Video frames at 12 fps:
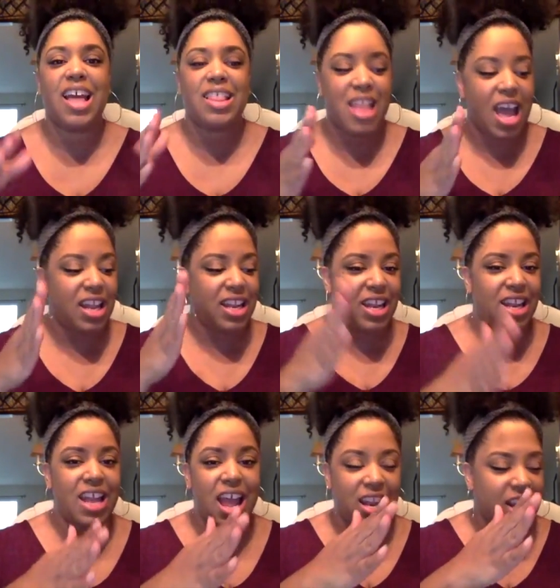that
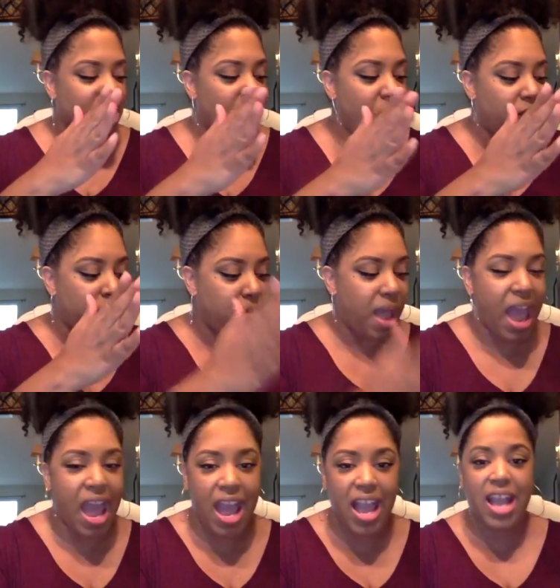need to go from
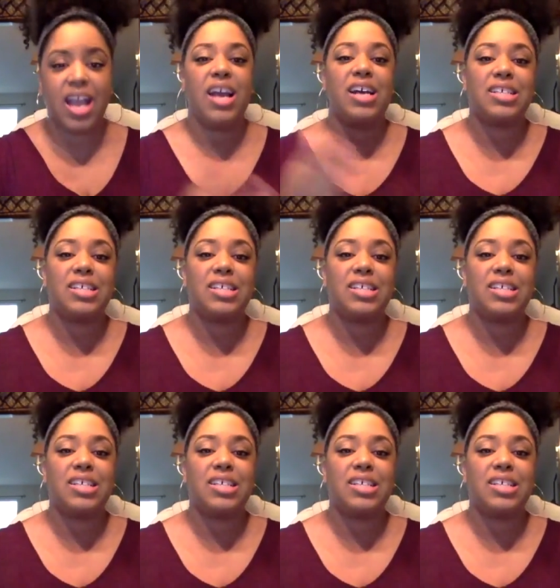A